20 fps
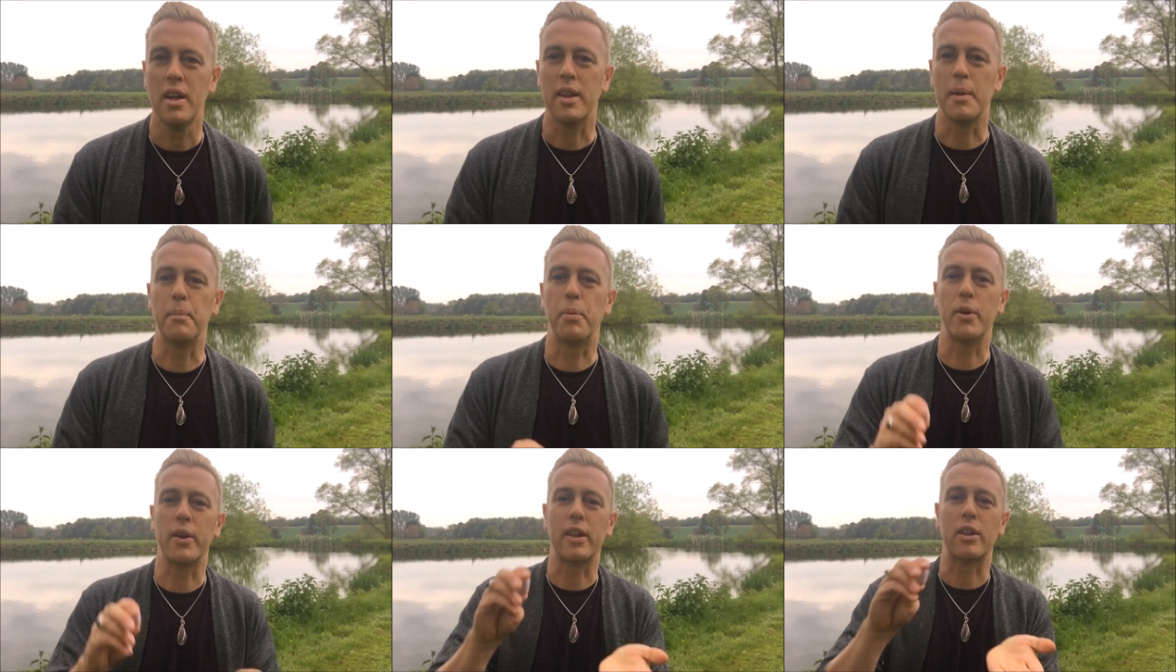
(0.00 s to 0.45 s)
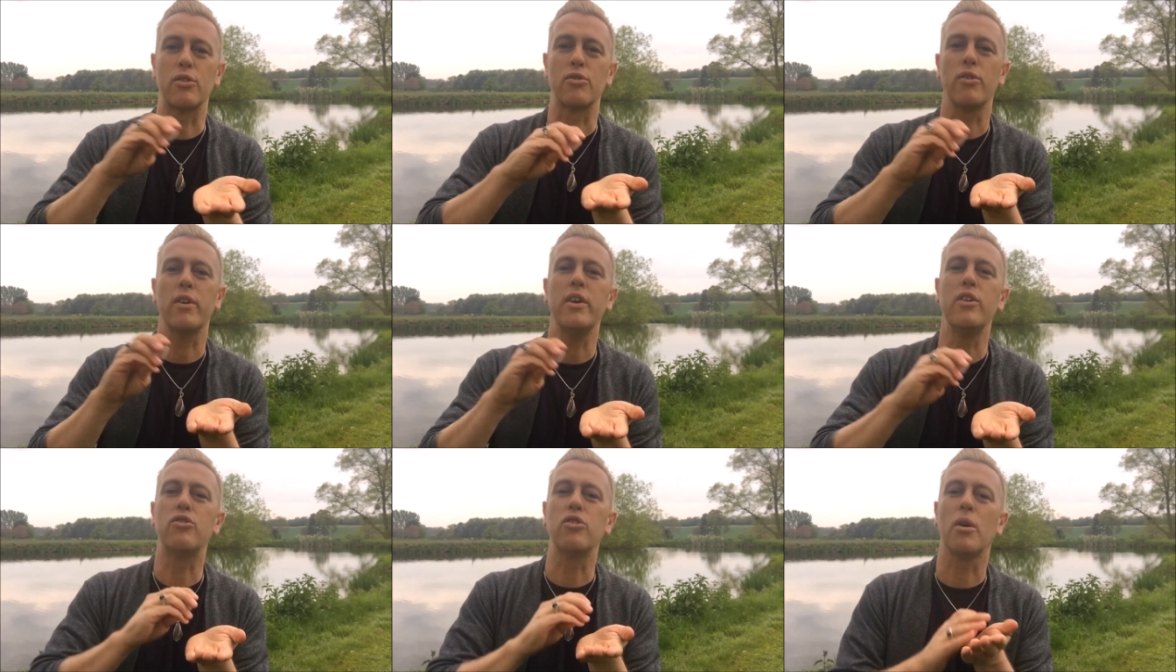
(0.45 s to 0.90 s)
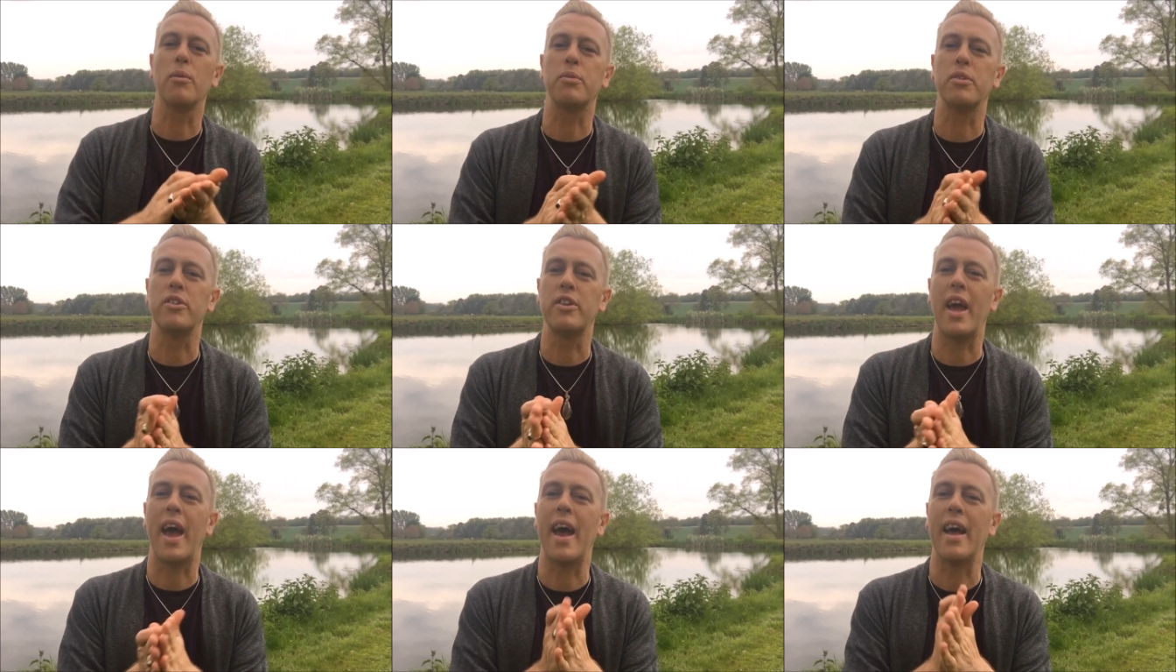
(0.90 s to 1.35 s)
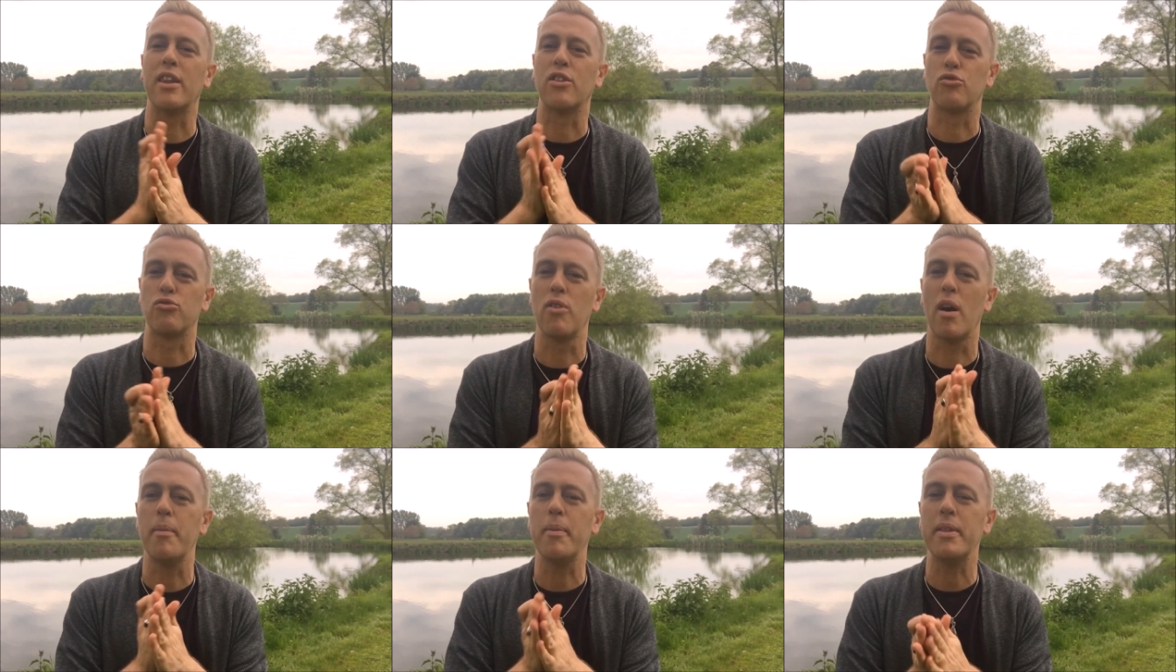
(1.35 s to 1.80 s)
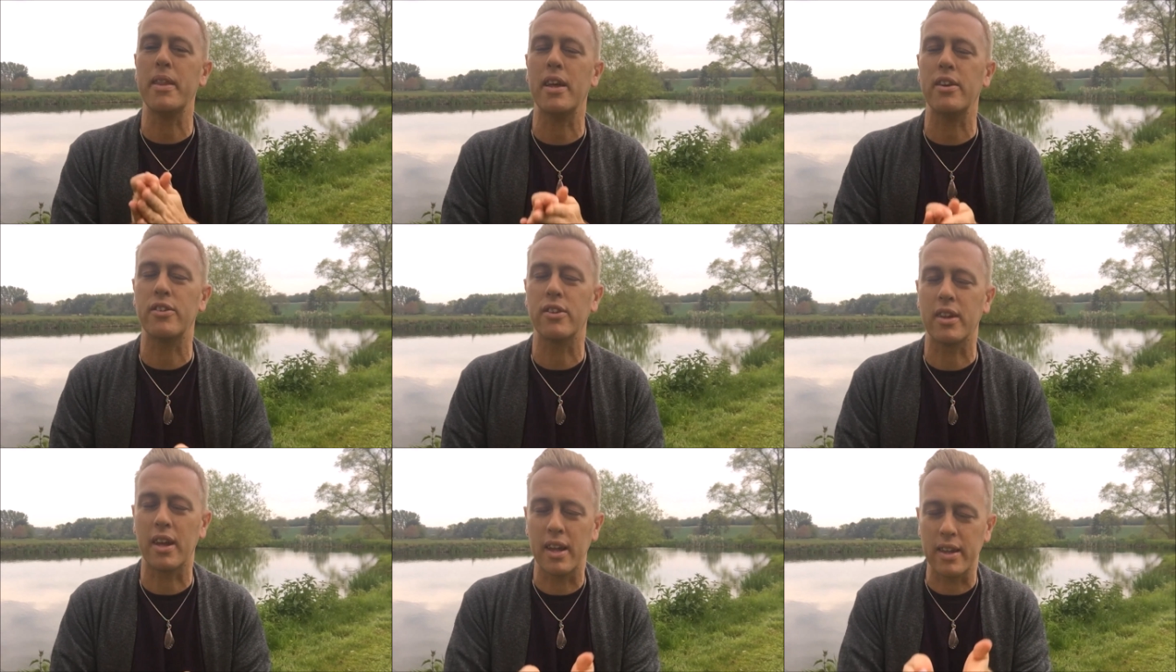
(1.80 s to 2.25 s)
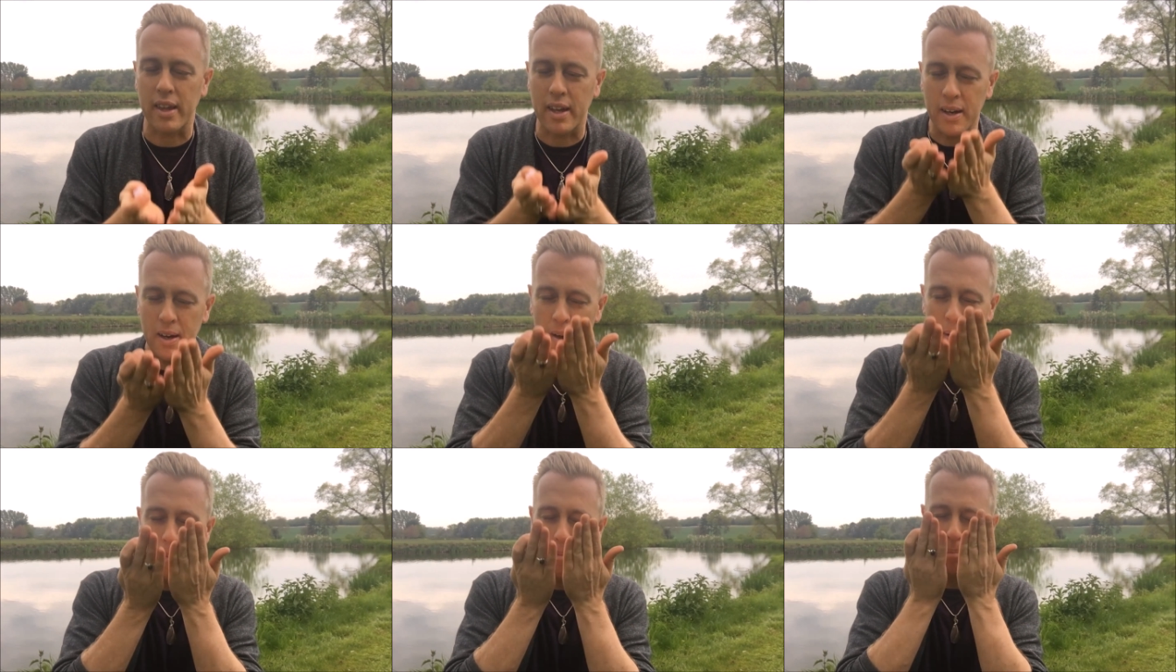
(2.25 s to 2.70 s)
and putting three drops into your hands, rubbing that together,